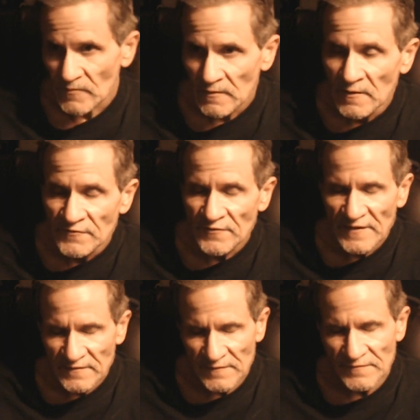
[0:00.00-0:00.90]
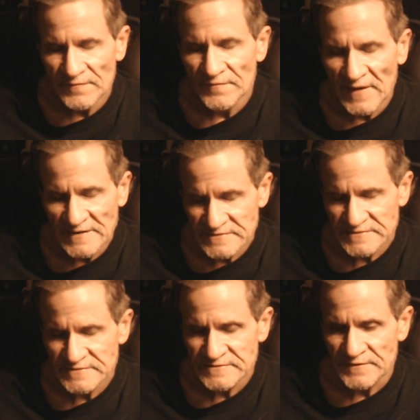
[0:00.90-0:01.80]
so
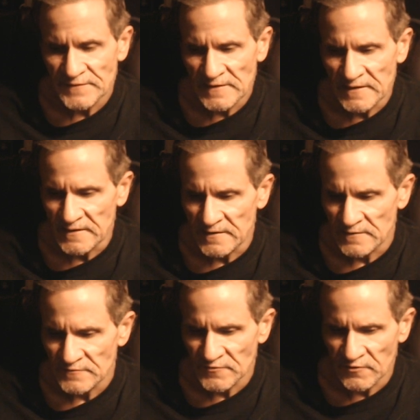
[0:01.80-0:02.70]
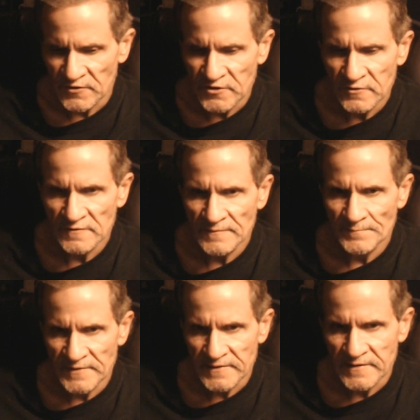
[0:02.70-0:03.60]
that's the thing. So are you going to
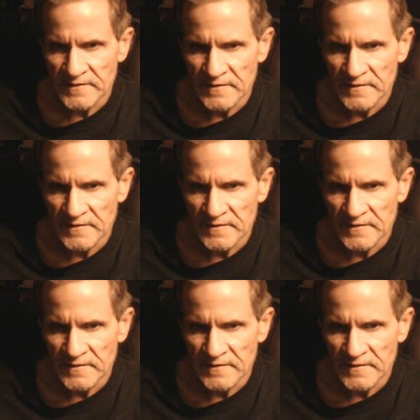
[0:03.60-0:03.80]
be